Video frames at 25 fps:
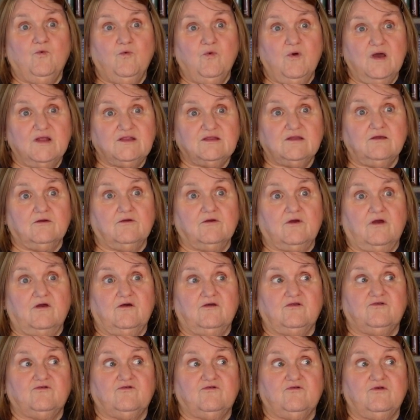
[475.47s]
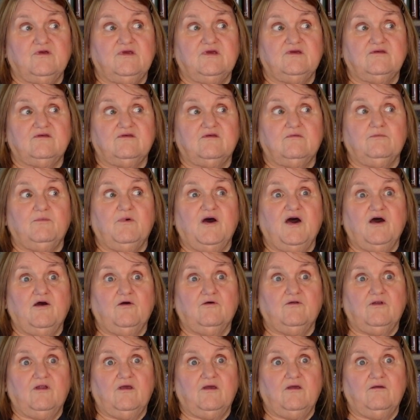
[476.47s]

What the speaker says: what their country is about